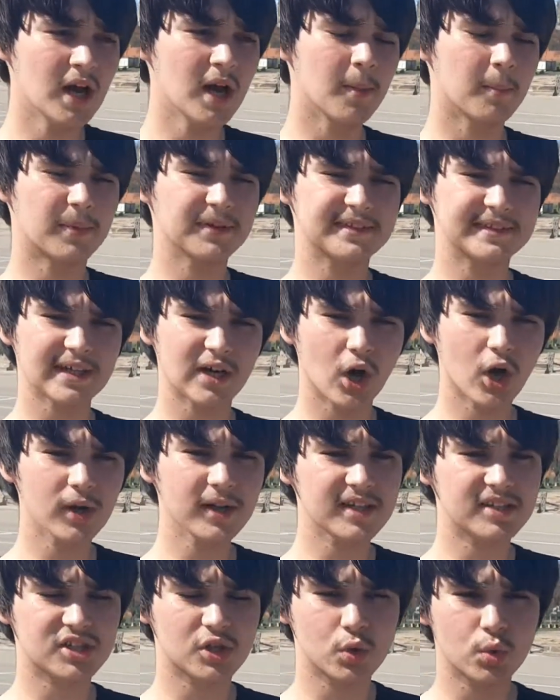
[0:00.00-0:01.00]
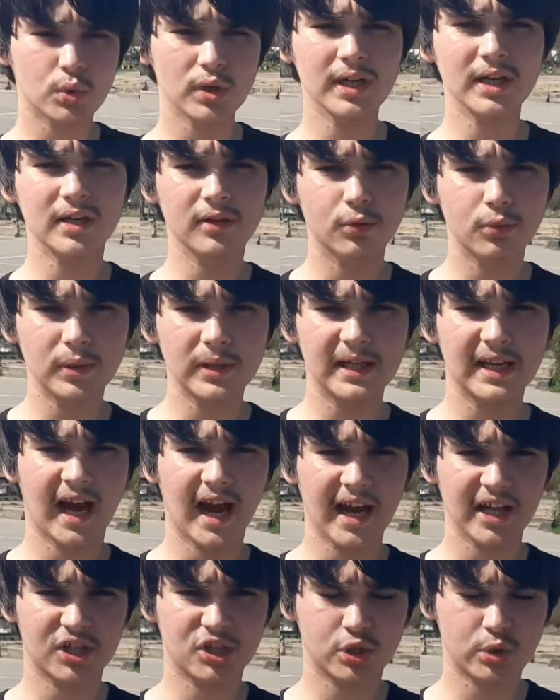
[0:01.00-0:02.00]
But the Ollie is a really
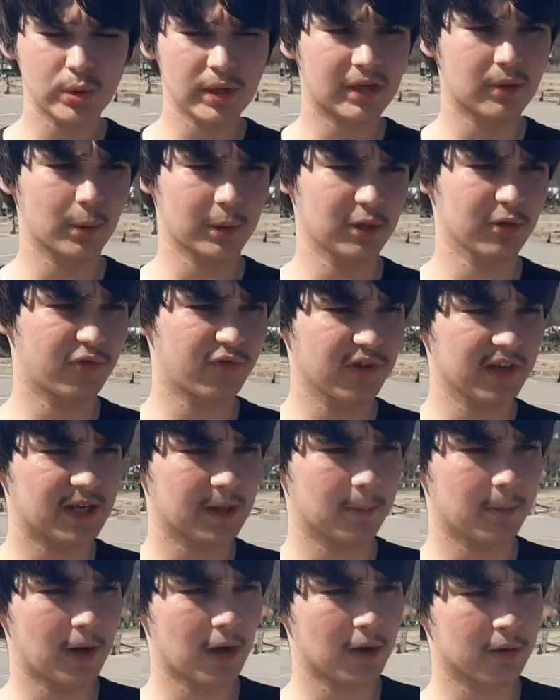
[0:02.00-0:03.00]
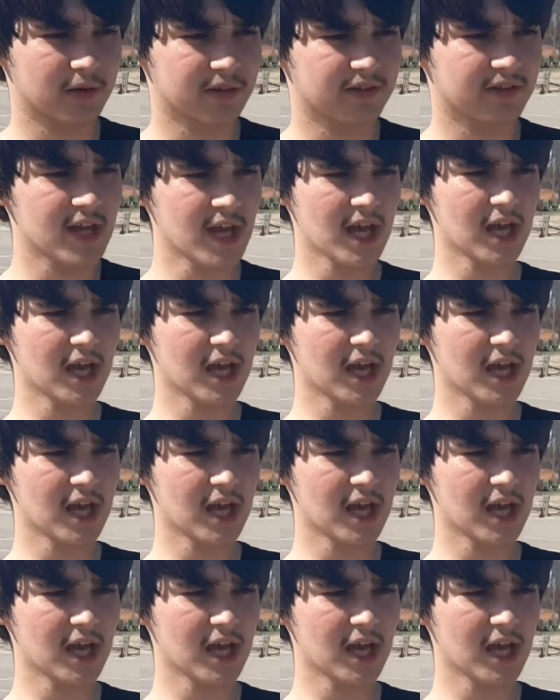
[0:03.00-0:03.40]
high trick when you think about it.